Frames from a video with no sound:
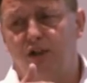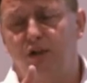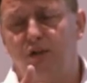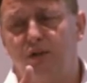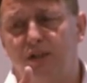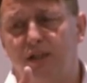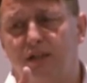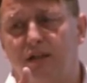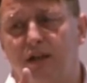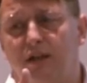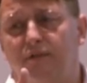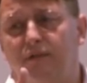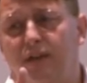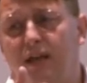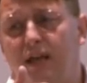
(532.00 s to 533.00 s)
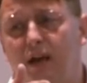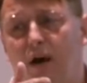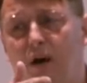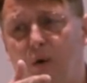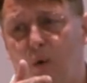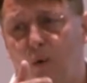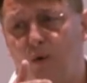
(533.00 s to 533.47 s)
choosing the
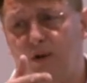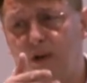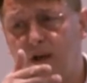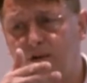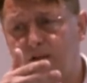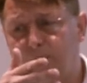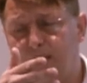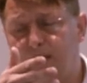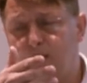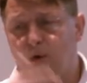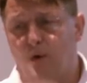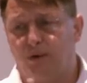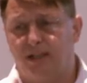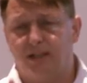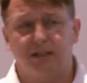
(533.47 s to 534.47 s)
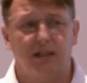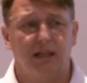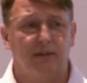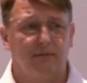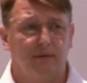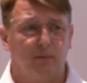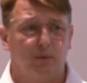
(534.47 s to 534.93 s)
audio to be
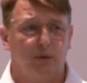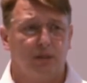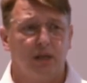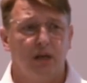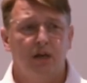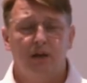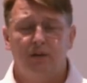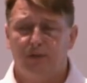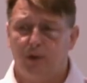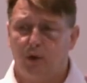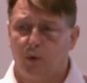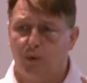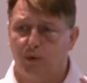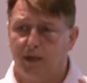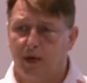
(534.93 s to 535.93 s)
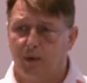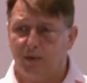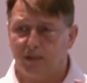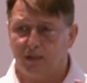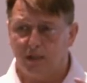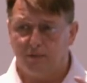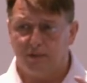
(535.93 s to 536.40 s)
non-interleaved. In other words, the audio
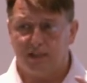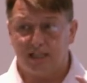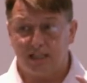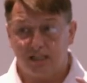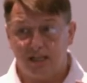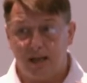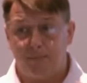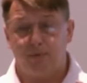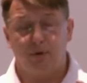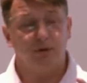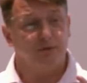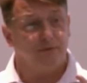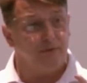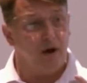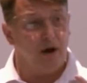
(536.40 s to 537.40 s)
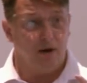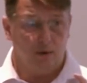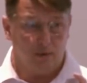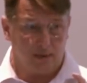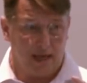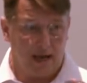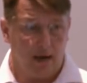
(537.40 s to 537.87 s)
is delivered as separate
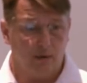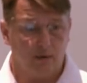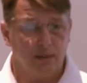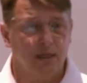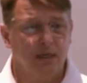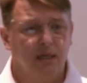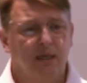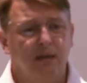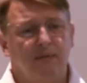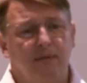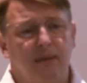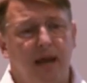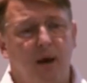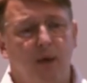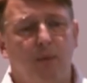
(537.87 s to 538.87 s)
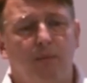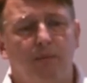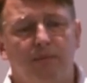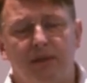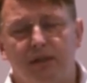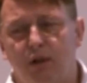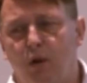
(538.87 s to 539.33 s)
files out. Now,
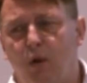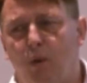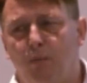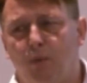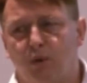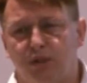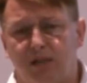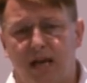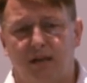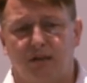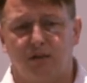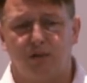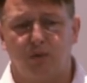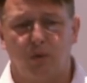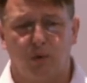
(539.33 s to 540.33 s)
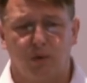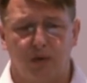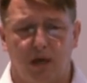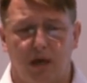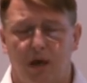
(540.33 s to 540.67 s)
there's a lot more standards towards